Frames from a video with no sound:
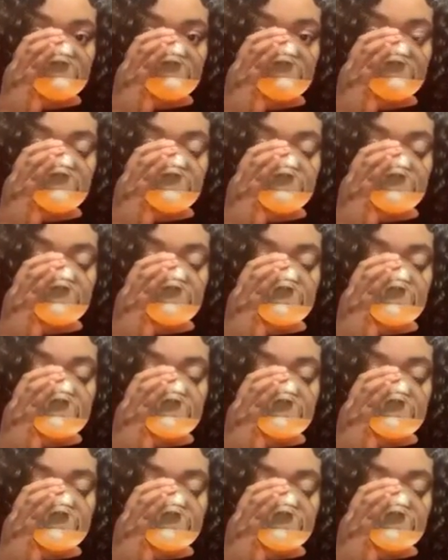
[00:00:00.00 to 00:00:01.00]

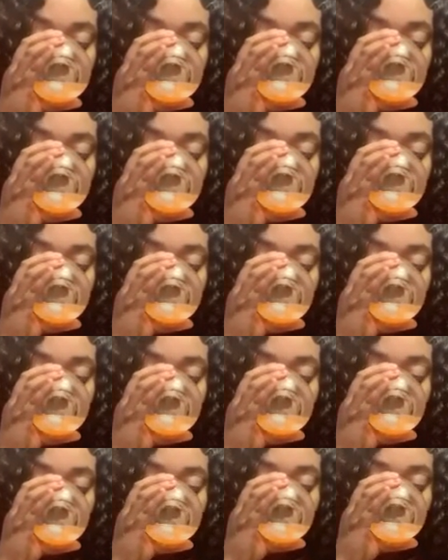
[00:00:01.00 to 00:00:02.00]

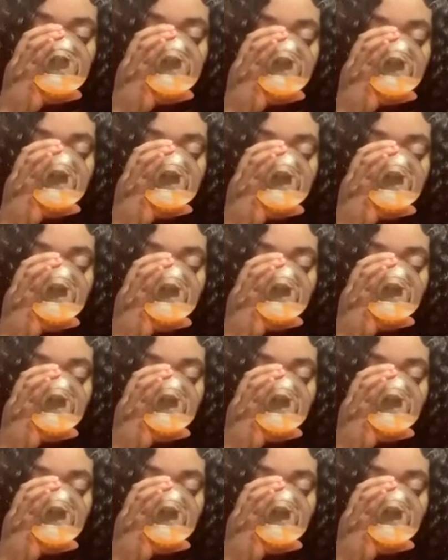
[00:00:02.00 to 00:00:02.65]
No one is speaking in this clip.